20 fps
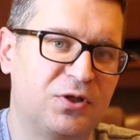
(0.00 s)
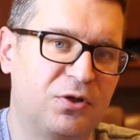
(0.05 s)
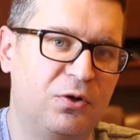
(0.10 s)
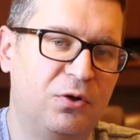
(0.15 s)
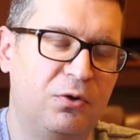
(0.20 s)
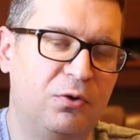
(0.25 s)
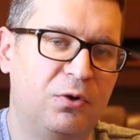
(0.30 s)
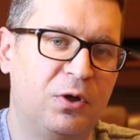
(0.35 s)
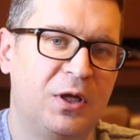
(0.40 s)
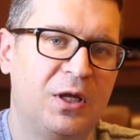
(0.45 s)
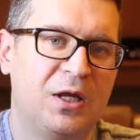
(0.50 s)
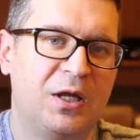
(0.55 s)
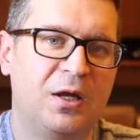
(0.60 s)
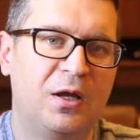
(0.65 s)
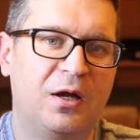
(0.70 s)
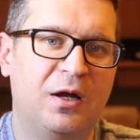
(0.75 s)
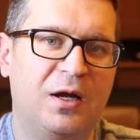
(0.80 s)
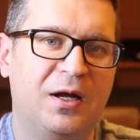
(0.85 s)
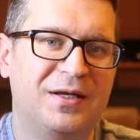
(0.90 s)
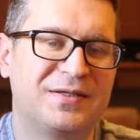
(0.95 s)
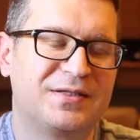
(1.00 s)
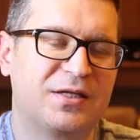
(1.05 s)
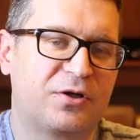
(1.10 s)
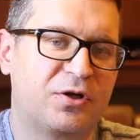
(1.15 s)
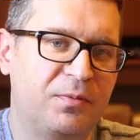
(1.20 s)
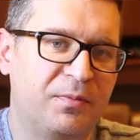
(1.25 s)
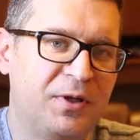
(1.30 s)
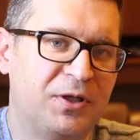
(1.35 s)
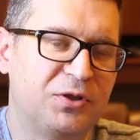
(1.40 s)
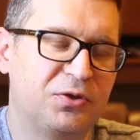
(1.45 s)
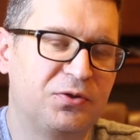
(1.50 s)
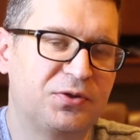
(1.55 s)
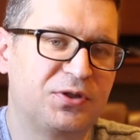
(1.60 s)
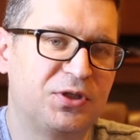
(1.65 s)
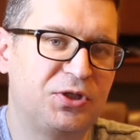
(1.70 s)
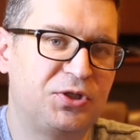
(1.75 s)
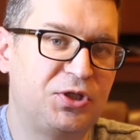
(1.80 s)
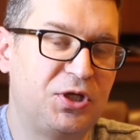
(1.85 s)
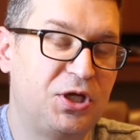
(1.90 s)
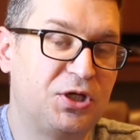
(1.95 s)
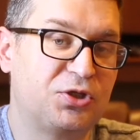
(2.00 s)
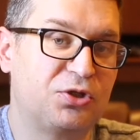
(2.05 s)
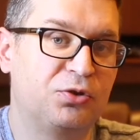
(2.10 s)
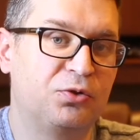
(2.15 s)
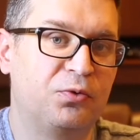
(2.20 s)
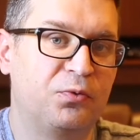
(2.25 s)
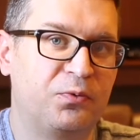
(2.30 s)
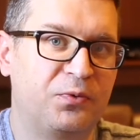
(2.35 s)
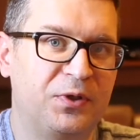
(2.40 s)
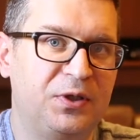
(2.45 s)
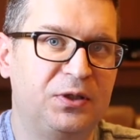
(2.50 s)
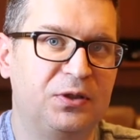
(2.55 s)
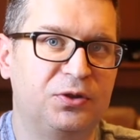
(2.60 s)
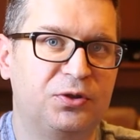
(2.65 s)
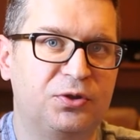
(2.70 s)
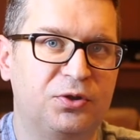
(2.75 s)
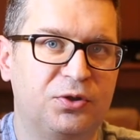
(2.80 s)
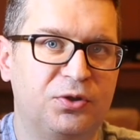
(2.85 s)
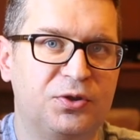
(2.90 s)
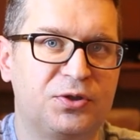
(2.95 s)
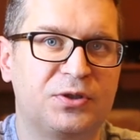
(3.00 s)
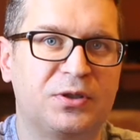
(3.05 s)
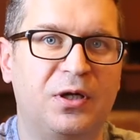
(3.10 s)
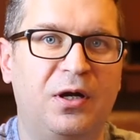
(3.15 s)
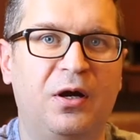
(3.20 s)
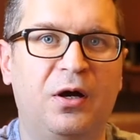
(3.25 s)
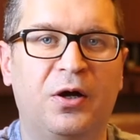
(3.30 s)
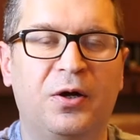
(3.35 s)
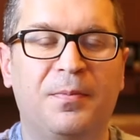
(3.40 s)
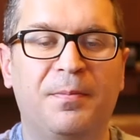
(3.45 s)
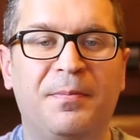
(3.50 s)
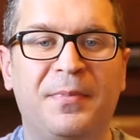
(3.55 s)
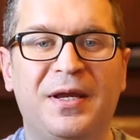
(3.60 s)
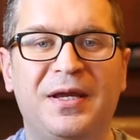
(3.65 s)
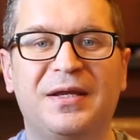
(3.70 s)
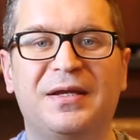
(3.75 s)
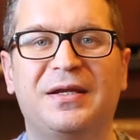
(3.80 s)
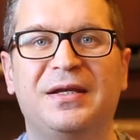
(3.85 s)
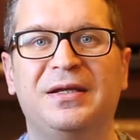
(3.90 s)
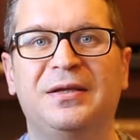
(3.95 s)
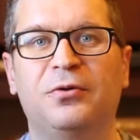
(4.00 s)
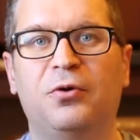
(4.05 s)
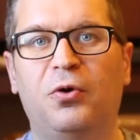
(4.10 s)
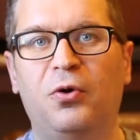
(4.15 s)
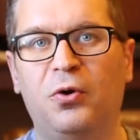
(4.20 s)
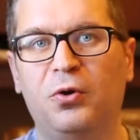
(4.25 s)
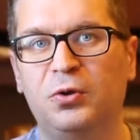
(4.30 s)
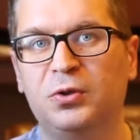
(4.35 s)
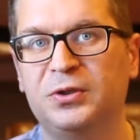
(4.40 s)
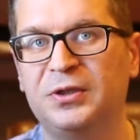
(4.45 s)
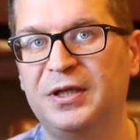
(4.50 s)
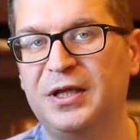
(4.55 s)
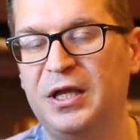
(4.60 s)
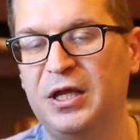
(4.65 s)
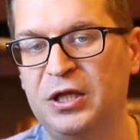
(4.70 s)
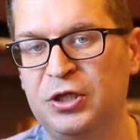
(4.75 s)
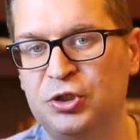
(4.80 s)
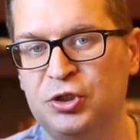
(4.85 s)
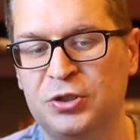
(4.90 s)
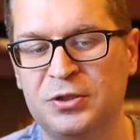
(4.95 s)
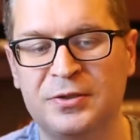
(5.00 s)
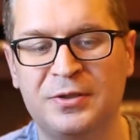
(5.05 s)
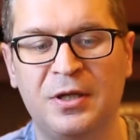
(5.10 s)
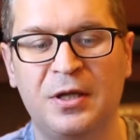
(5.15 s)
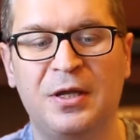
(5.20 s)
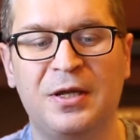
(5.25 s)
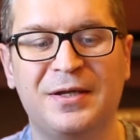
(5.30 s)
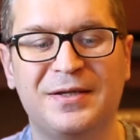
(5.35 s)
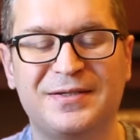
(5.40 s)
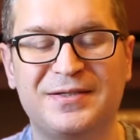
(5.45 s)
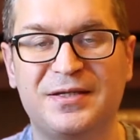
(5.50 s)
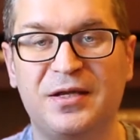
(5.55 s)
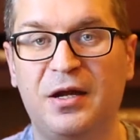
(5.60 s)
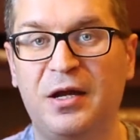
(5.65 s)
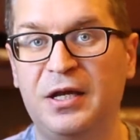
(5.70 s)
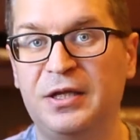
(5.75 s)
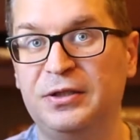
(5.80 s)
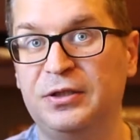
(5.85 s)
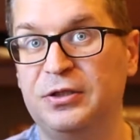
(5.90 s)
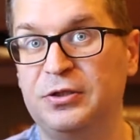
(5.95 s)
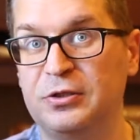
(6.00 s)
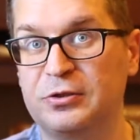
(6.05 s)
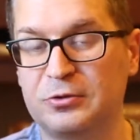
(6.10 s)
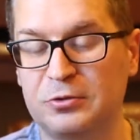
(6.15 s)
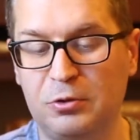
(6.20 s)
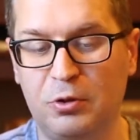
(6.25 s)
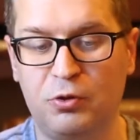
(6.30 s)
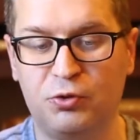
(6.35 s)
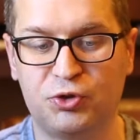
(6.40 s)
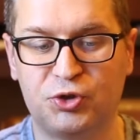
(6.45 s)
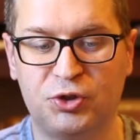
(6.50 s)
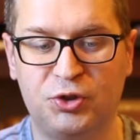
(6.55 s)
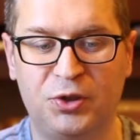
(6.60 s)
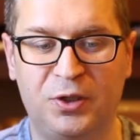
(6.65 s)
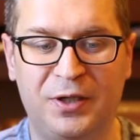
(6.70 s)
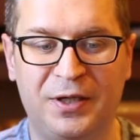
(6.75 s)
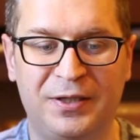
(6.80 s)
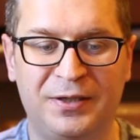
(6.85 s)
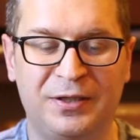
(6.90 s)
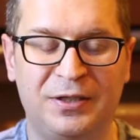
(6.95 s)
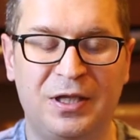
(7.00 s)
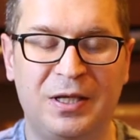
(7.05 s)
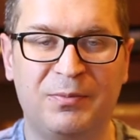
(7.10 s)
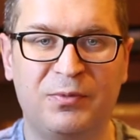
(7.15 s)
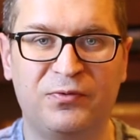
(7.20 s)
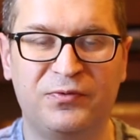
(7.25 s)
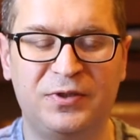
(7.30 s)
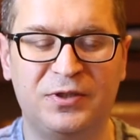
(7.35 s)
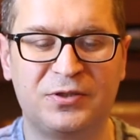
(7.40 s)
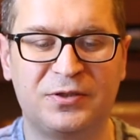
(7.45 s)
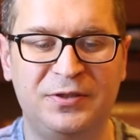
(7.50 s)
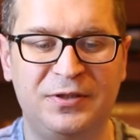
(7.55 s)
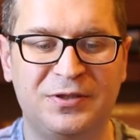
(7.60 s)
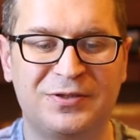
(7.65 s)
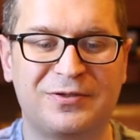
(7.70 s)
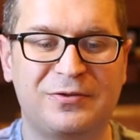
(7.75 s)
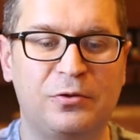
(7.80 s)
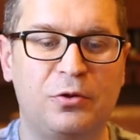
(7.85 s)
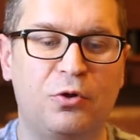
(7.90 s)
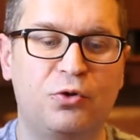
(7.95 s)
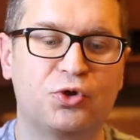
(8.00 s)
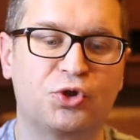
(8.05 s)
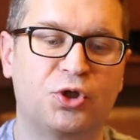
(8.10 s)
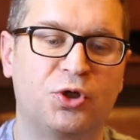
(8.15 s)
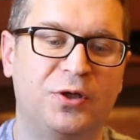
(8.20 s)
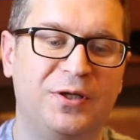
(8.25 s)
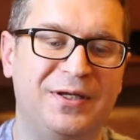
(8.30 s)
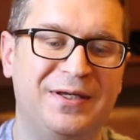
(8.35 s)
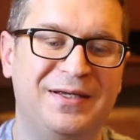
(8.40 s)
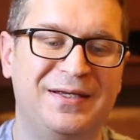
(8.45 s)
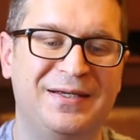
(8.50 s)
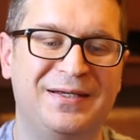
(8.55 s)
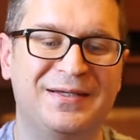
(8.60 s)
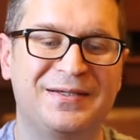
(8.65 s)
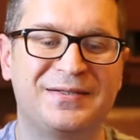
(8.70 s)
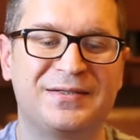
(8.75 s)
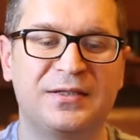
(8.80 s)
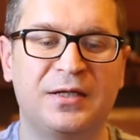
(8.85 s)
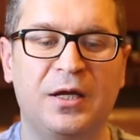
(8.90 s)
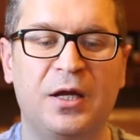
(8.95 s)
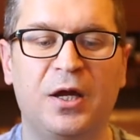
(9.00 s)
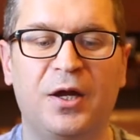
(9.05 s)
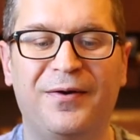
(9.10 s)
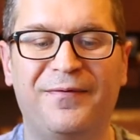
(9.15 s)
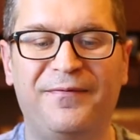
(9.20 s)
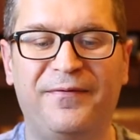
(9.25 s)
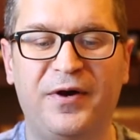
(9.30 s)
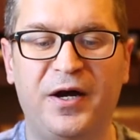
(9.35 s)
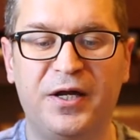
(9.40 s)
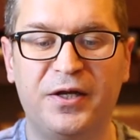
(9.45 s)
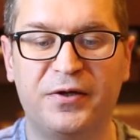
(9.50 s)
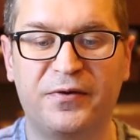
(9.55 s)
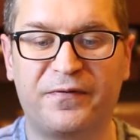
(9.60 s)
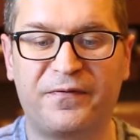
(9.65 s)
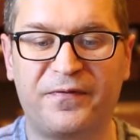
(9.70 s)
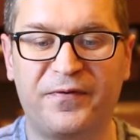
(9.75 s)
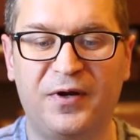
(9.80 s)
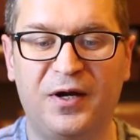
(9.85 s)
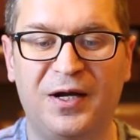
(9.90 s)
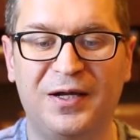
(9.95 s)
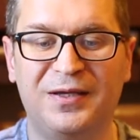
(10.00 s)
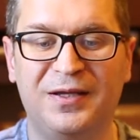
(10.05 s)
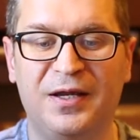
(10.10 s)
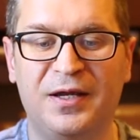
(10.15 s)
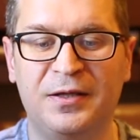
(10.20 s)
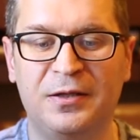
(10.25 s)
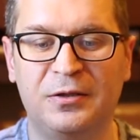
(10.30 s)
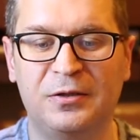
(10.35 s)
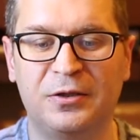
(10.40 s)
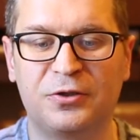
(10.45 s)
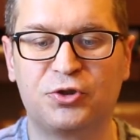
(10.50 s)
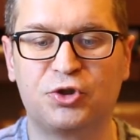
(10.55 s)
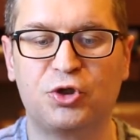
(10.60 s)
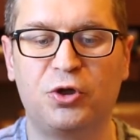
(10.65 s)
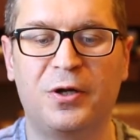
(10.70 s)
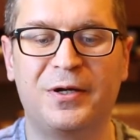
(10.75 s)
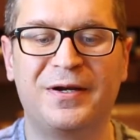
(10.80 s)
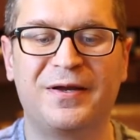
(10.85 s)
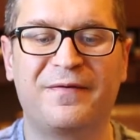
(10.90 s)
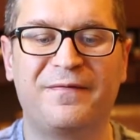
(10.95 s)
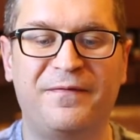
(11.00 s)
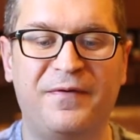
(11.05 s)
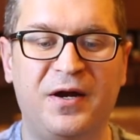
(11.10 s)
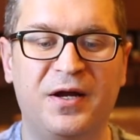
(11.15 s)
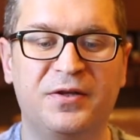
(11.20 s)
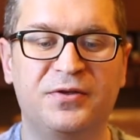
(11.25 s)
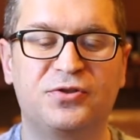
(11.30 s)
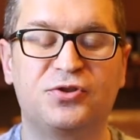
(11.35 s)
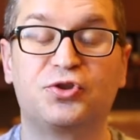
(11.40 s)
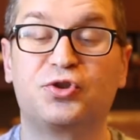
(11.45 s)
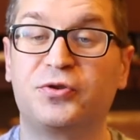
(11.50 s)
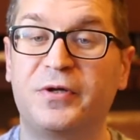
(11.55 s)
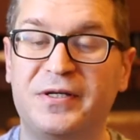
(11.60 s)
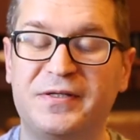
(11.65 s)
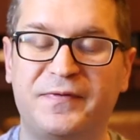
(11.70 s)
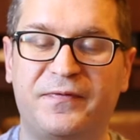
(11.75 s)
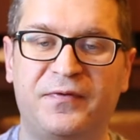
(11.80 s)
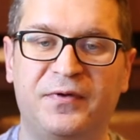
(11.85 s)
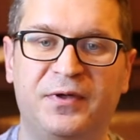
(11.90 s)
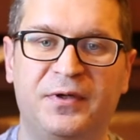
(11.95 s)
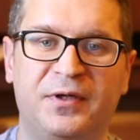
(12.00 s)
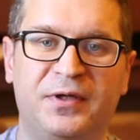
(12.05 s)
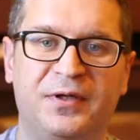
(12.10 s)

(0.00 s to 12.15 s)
ago, uh, Sacramento Association of Realtors are making all the agent sign the disclosure and the name of this disclosure is wire fraud and electronic funds transfer